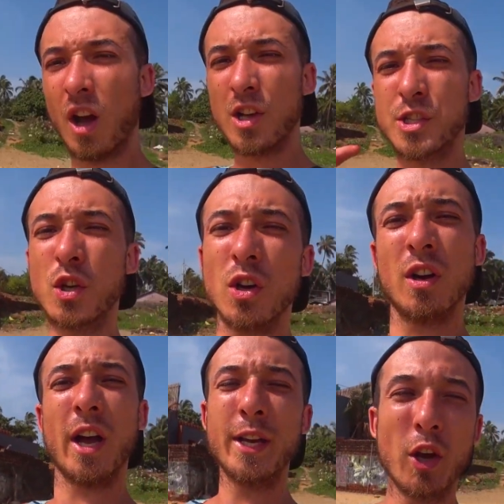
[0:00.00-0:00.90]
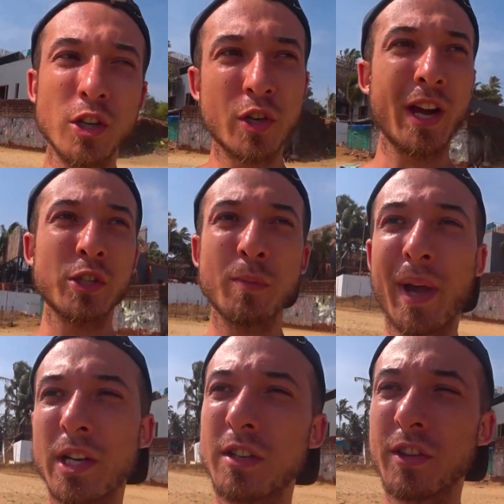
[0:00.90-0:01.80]
Also, I don't try to
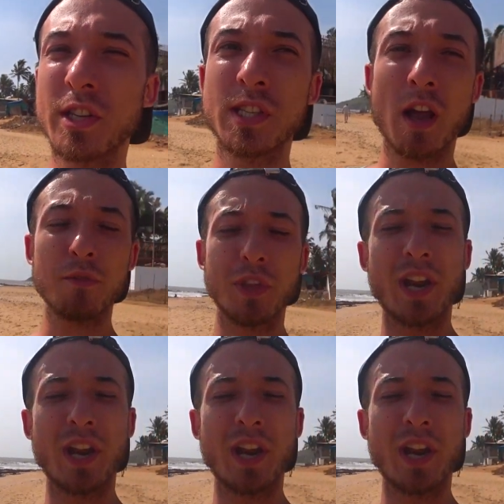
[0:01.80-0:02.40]
mention the stuff